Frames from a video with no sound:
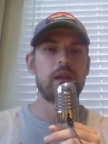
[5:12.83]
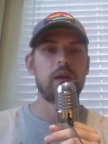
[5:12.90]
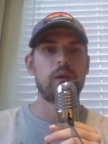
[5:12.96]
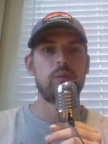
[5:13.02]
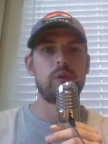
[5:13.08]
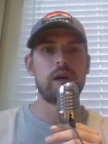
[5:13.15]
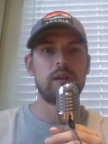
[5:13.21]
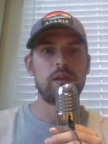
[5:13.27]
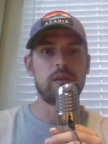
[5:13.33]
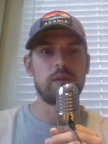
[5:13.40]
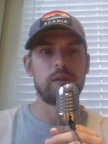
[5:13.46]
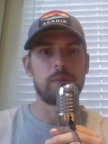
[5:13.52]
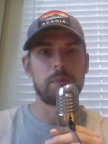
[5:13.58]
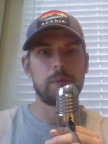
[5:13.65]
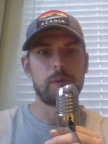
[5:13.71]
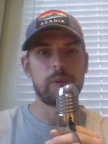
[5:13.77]
Well,
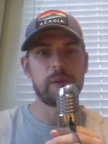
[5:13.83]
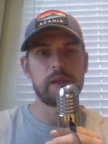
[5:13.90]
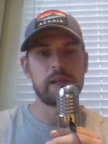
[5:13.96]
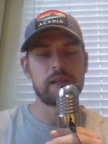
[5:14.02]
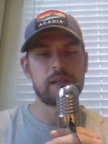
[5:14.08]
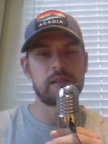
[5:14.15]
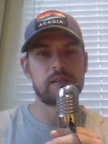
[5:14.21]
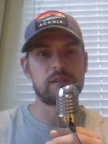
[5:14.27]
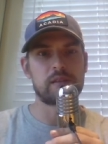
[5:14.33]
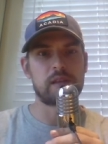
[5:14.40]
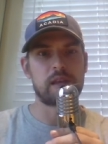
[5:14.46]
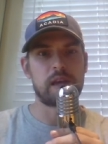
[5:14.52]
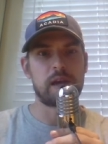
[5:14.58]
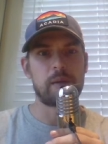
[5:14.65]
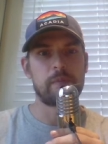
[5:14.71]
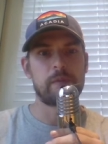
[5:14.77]
the point is
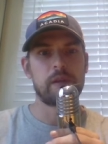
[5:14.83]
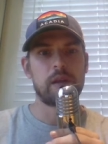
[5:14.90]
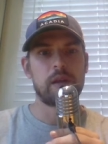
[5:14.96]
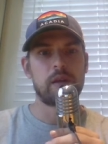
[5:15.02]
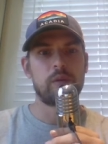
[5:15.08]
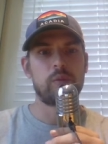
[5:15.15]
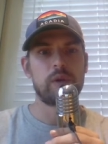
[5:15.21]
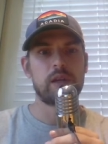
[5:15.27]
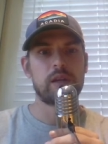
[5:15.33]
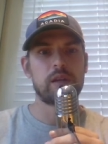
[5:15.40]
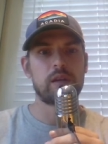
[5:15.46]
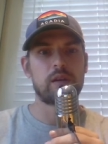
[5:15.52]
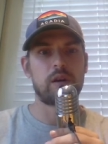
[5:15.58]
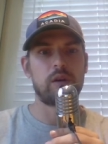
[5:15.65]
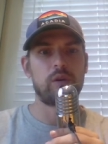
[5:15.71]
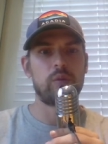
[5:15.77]
that we
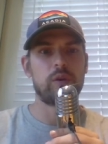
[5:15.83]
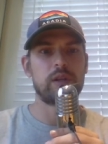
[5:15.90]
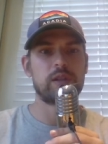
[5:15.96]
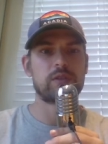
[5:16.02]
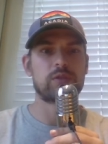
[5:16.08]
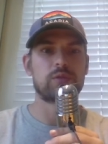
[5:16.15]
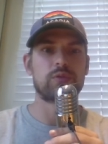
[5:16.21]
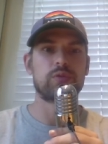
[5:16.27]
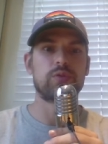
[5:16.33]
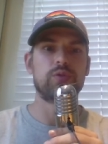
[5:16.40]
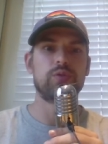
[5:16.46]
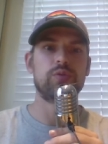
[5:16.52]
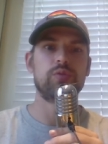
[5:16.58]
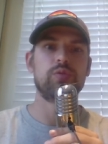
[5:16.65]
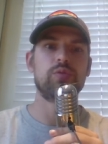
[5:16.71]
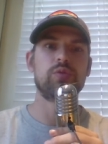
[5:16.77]
can always
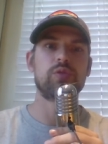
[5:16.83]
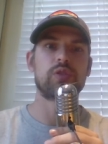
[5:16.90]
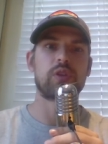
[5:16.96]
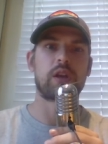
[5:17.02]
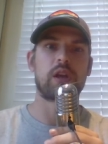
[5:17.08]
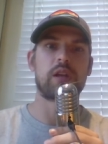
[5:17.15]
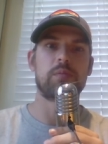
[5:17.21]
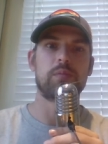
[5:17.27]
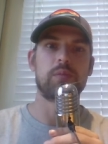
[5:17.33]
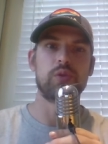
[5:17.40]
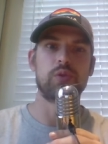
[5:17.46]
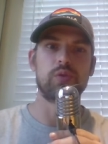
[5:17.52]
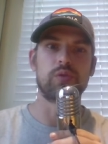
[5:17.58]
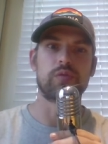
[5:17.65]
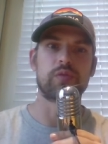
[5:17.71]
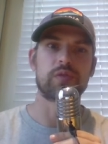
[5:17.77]
lose a
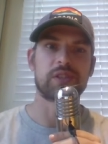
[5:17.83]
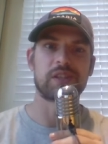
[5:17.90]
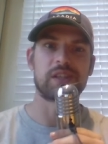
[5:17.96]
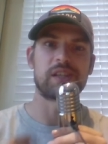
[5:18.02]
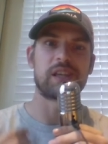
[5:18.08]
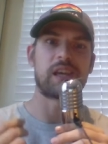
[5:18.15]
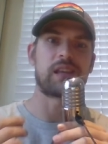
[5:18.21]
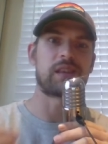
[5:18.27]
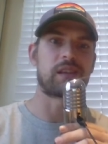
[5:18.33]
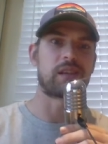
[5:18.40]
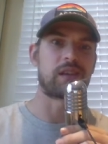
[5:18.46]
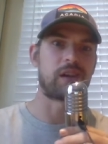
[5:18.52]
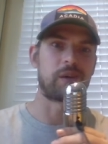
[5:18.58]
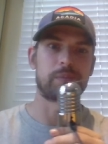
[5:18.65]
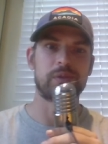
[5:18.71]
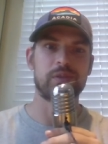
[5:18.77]
move to gain the
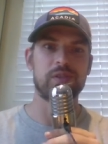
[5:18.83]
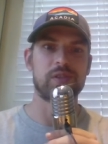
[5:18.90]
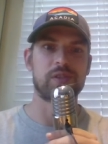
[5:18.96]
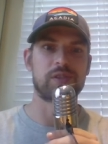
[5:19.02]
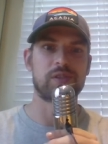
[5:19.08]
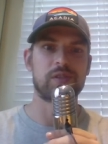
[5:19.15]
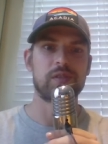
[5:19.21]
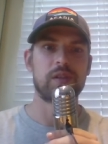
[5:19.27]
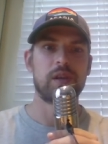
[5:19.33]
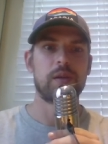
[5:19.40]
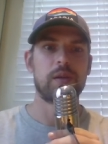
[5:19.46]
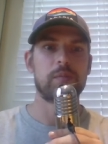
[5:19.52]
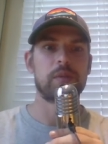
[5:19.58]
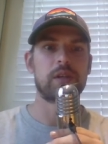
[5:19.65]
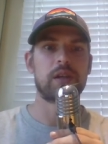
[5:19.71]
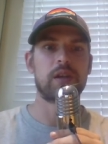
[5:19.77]
opposition
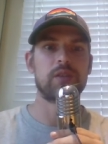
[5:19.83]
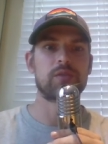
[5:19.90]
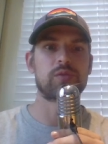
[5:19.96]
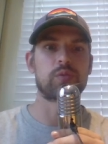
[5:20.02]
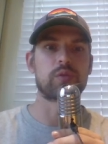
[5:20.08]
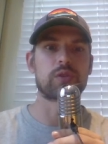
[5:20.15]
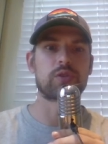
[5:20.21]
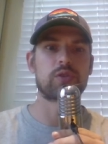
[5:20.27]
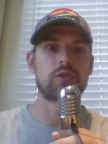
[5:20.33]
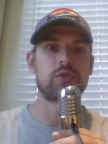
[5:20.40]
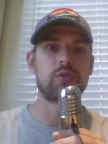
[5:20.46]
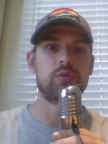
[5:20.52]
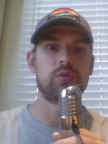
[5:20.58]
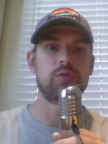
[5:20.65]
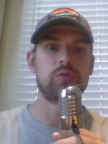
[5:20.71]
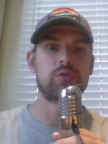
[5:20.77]
because we're
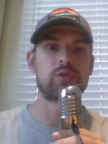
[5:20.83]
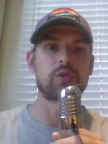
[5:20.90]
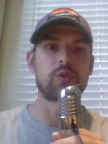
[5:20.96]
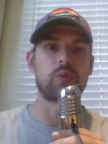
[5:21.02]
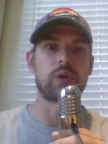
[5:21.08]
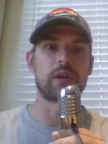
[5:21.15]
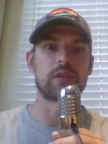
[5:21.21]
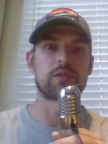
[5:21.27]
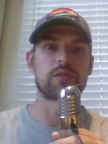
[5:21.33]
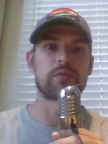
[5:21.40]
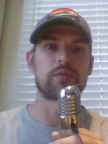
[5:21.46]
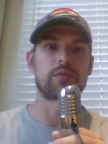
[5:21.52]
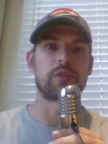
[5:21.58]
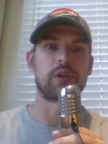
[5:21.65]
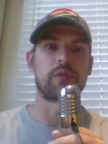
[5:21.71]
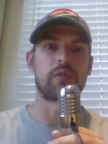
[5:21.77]
2 squares in
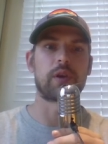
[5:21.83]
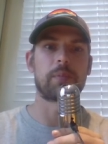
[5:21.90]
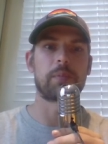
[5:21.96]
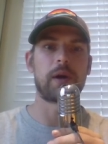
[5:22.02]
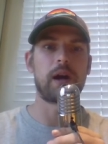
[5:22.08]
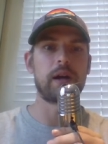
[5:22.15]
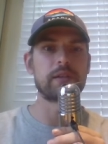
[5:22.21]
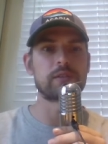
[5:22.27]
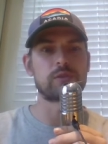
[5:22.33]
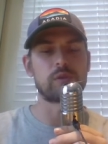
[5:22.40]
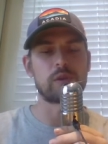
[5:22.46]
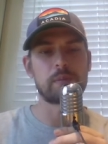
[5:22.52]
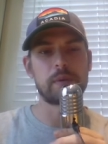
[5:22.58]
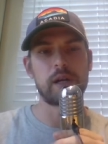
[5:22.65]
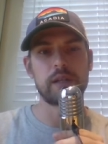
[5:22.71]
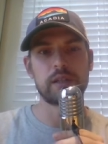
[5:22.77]
front of our pawn. So
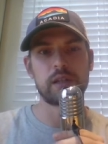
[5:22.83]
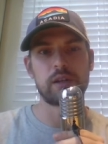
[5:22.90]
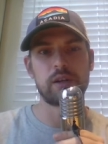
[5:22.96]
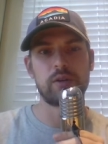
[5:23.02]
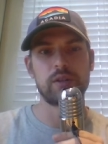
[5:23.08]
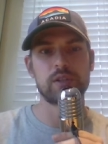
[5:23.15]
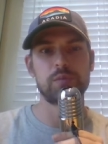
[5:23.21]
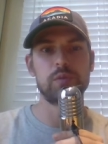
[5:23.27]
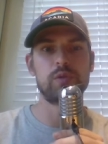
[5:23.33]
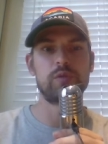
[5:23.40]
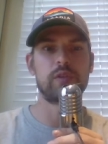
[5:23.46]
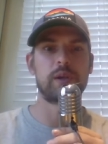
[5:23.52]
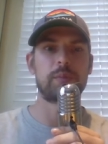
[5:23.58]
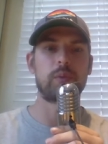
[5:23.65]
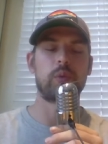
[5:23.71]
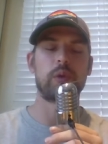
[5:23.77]
our pawn can always move
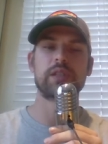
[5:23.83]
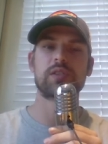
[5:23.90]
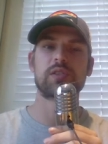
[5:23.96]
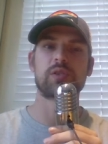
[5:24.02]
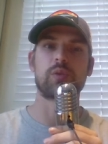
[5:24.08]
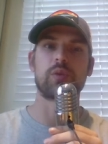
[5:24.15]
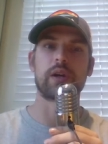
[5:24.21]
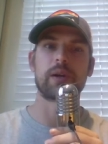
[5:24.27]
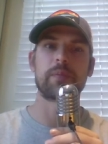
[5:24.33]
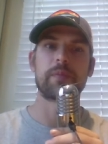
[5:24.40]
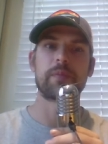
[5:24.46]
up 1 square